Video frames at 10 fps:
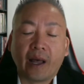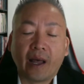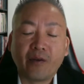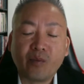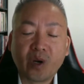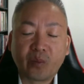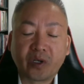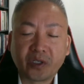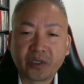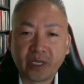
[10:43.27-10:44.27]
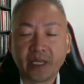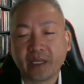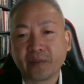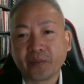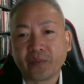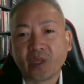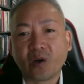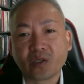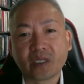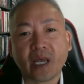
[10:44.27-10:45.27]
I remember sitting
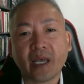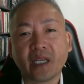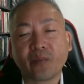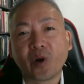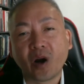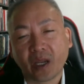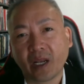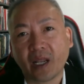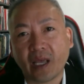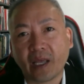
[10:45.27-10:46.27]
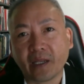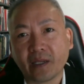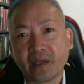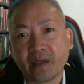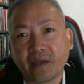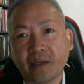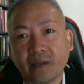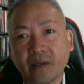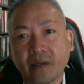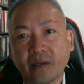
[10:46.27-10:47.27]
outside in a parking lot
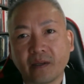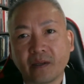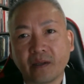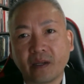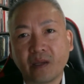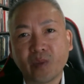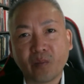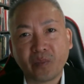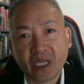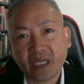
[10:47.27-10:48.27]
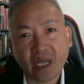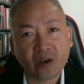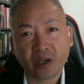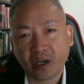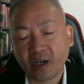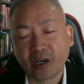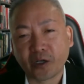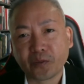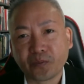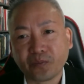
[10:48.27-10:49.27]
in my beaten down
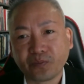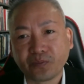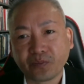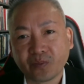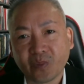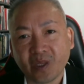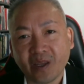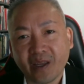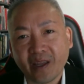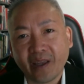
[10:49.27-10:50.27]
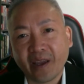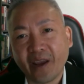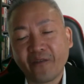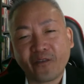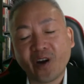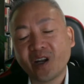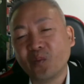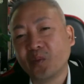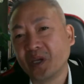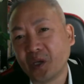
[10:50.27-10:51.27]
car. In front
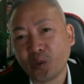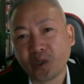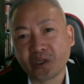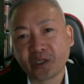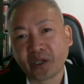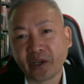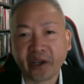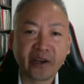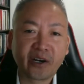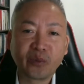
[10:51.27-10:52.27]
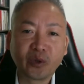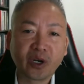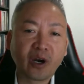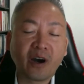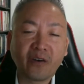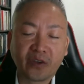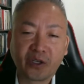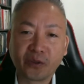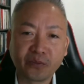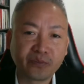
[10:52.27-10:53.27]
of me was Caribou coffee.